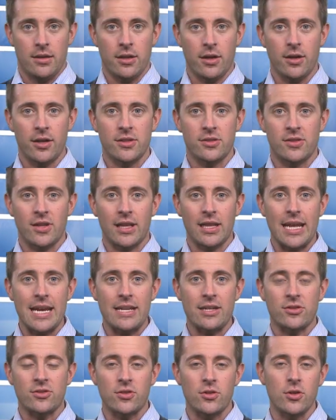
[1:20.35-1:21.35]
There is the
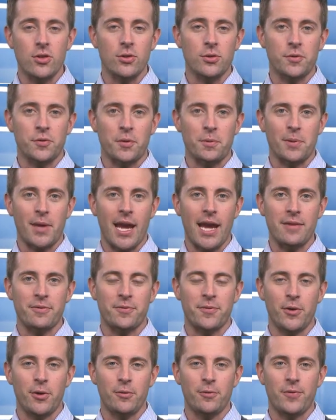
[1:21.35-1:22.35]
latest news from Cannes
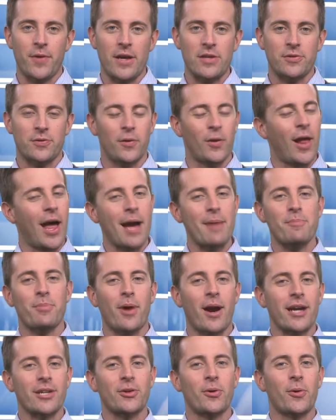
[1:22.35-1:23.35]
Film Festival. I'm
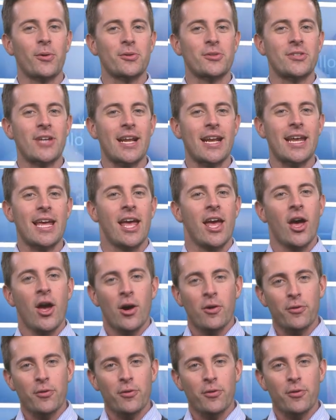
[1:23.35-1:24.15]
Brian Corsetti.